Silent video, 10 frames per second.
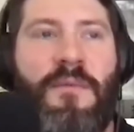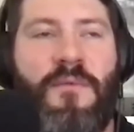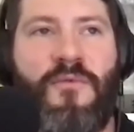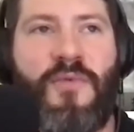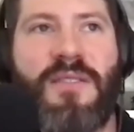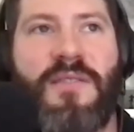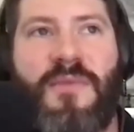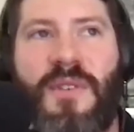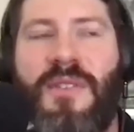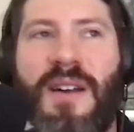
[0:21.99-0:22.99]
riddled
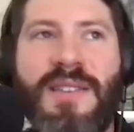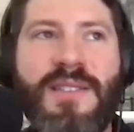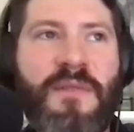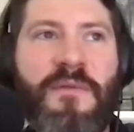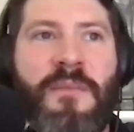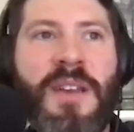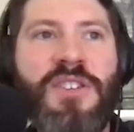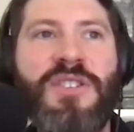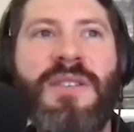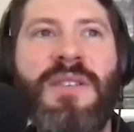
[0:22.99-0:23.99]
with all kinds of
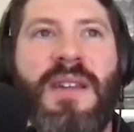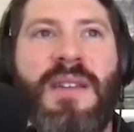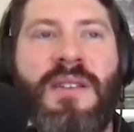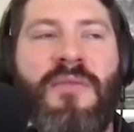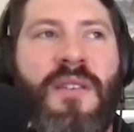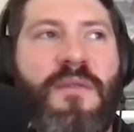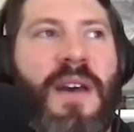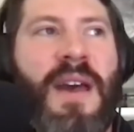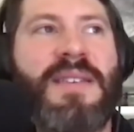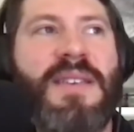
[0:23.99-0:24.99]
information and great
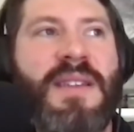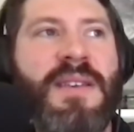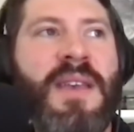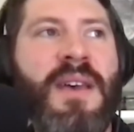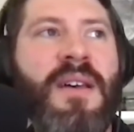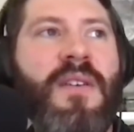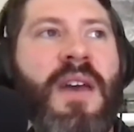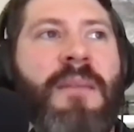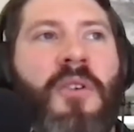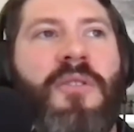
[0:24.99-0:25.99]
facts. It is
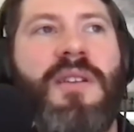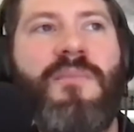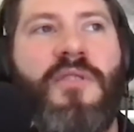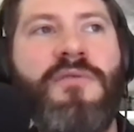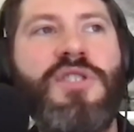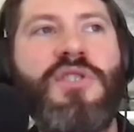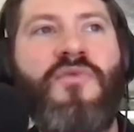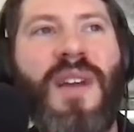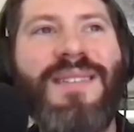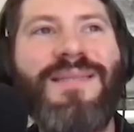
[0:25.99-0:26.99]
a market approach to
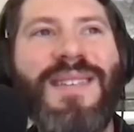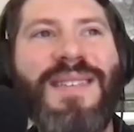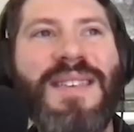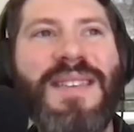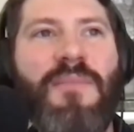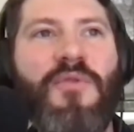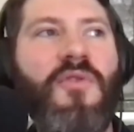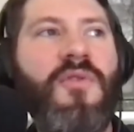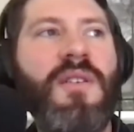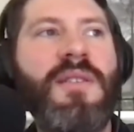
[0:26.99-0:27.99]
regulating
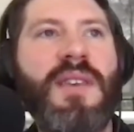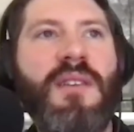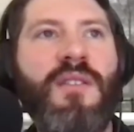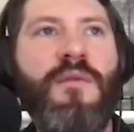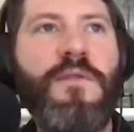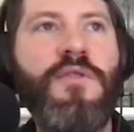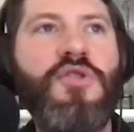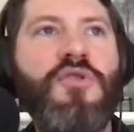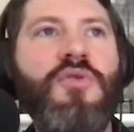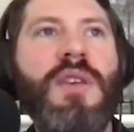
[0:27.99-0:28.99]
stablecoins, the
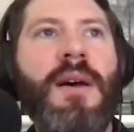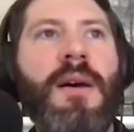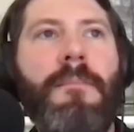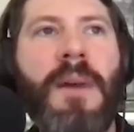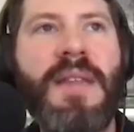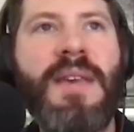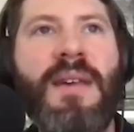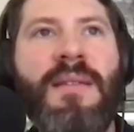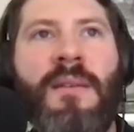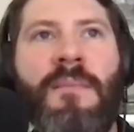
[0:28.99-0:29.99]
futures money
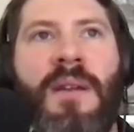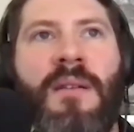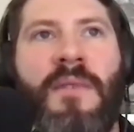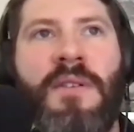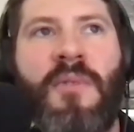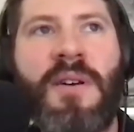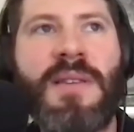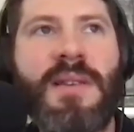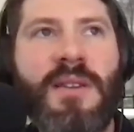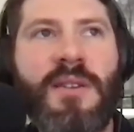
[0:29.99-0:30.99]
at the Competitive Enterprise
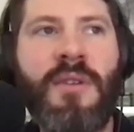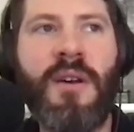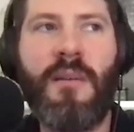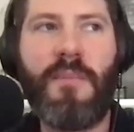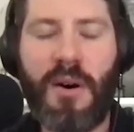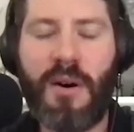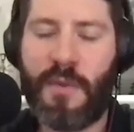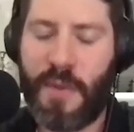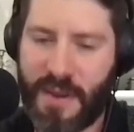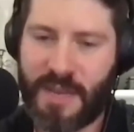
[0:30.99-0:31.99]
Institute. Paul,
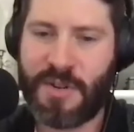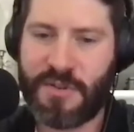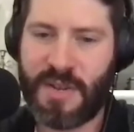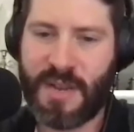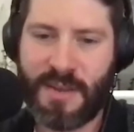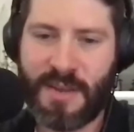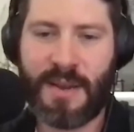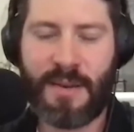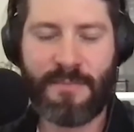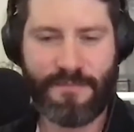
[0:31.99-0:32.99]
thanks so much for taking the
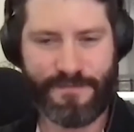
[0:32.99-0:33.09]
time.